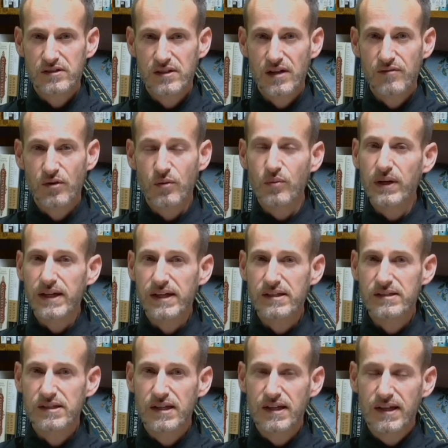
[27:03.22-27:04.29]
several
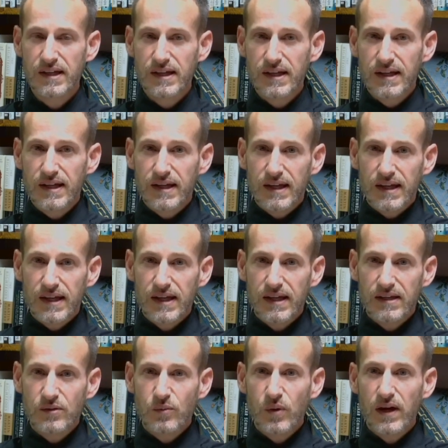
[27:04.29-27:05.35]
weeks
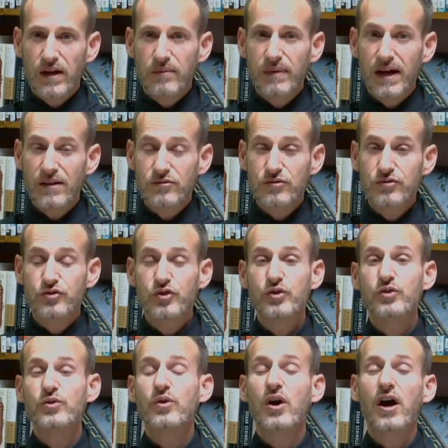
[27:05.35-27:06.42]
in what amounts
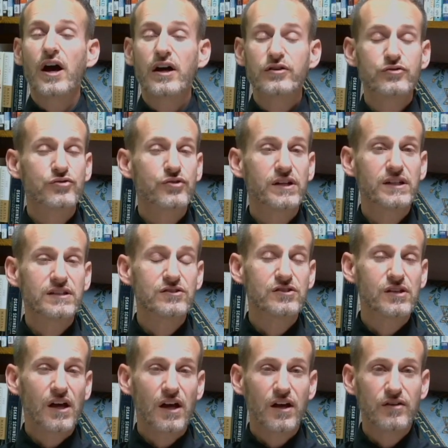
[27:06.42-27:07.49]
to
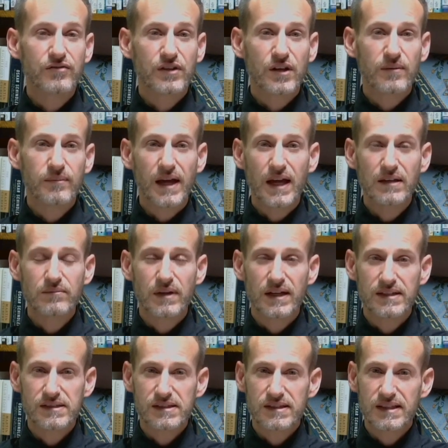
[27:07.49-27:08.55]
hundreds of
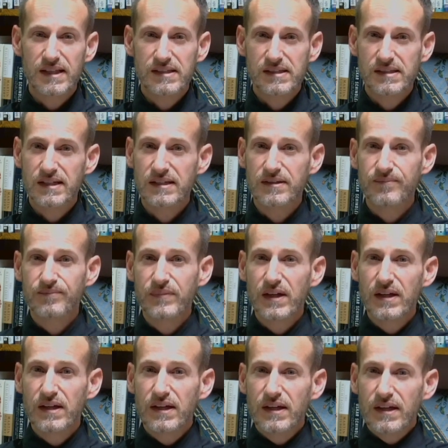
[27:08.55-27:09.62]
commandments listed.
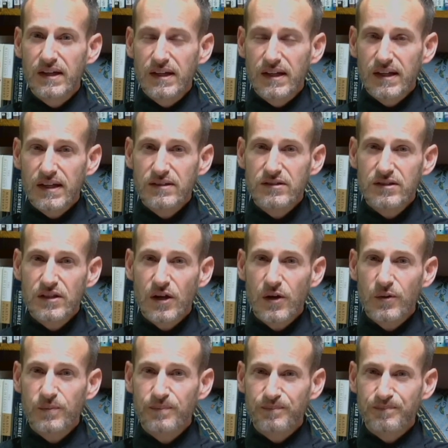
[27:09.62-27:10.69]
And
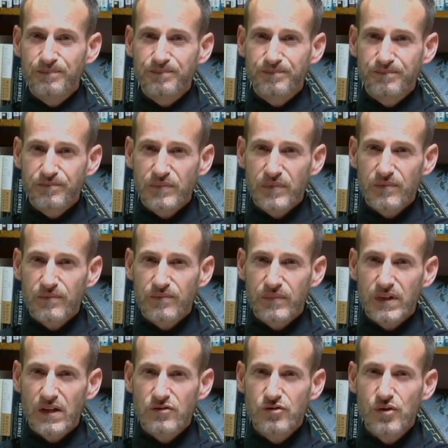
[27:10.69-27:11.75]
so
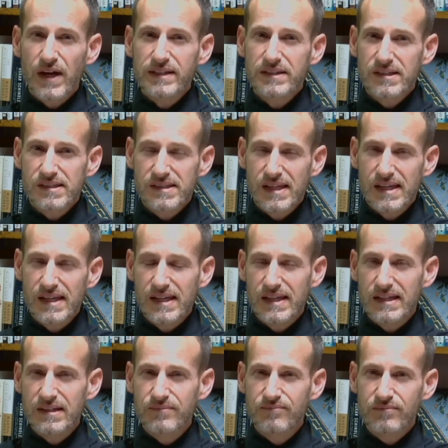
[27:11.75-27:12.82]
try to
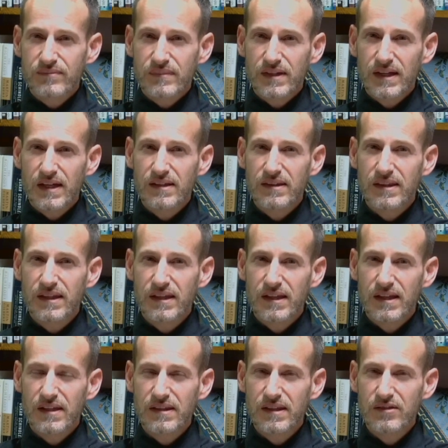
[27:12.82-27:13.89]
see in
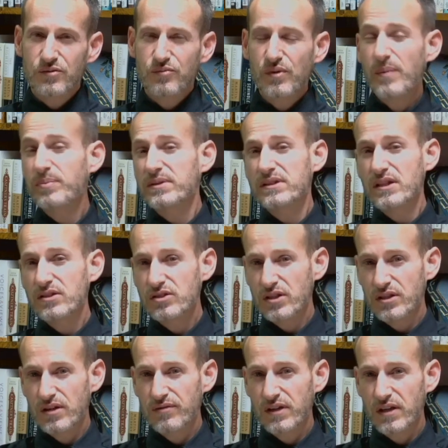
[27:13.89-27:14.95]
this
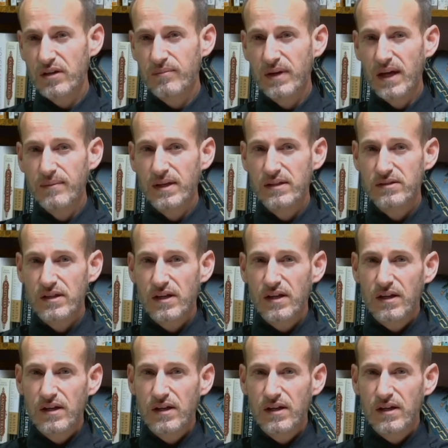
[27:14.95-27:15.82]
repetition of the commandments